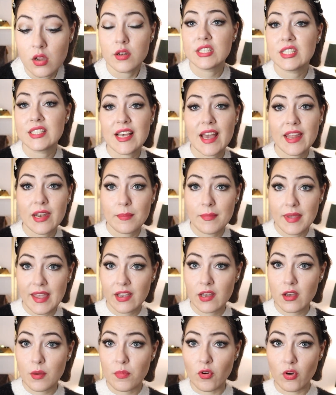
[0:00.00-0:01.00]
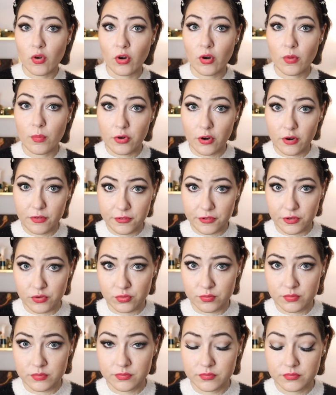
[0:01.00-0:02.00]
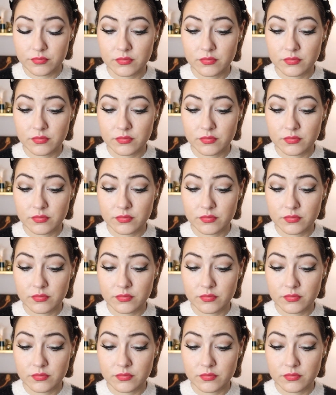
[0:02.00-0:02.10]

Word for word: designer makeup or perfume.